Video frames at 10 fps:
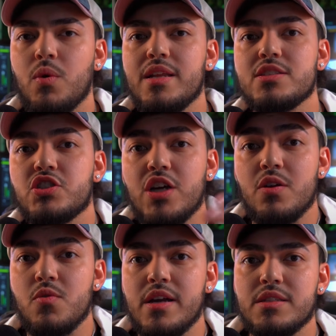when it
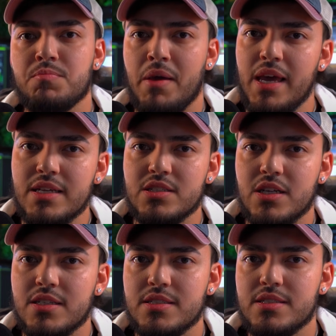generates
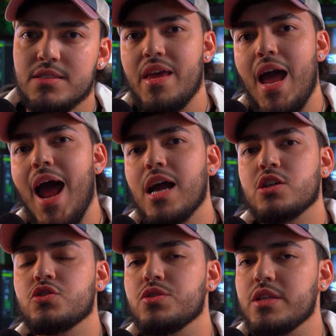pages, they
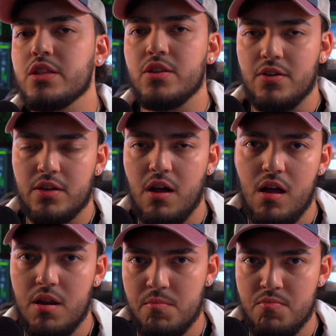actually look
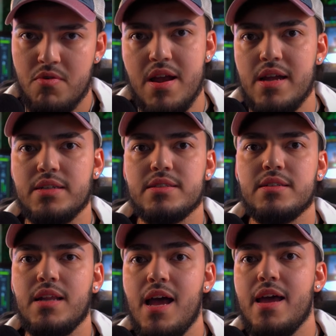on brand,
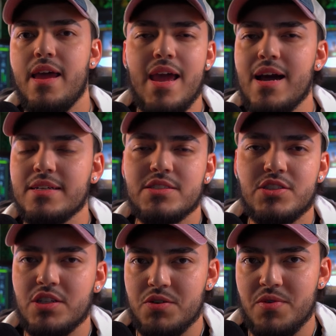not AI
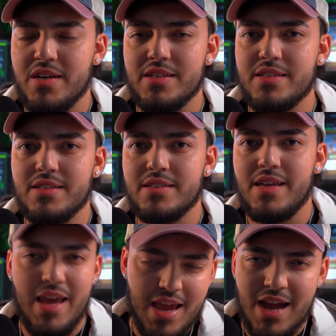generated
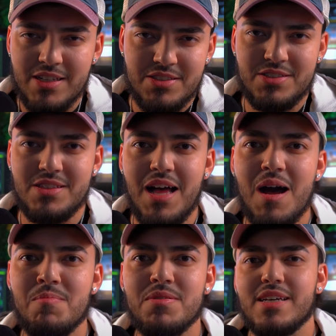AI
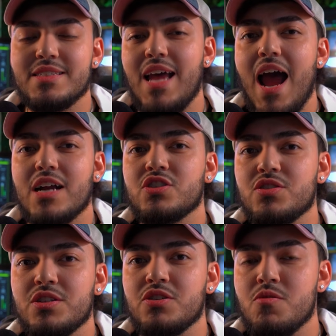slop. It's
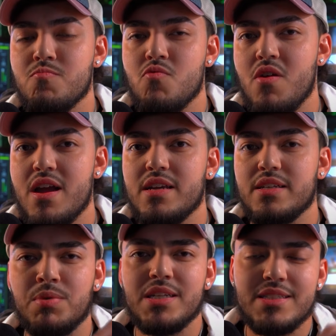actually your brand,
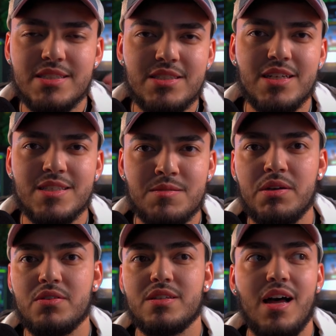but it's just
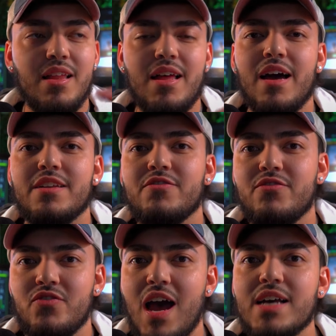built a lot
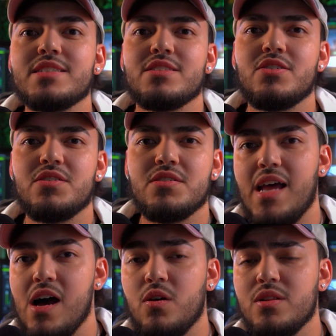faster.
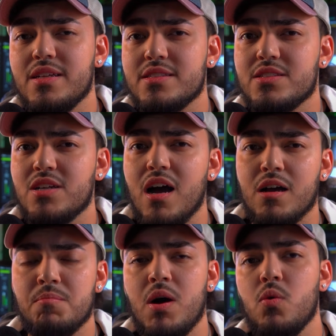Now, let's talk
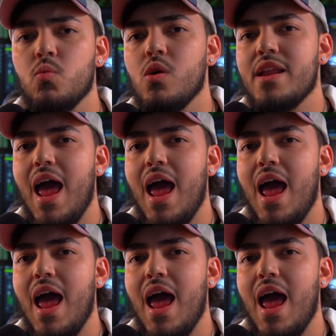about what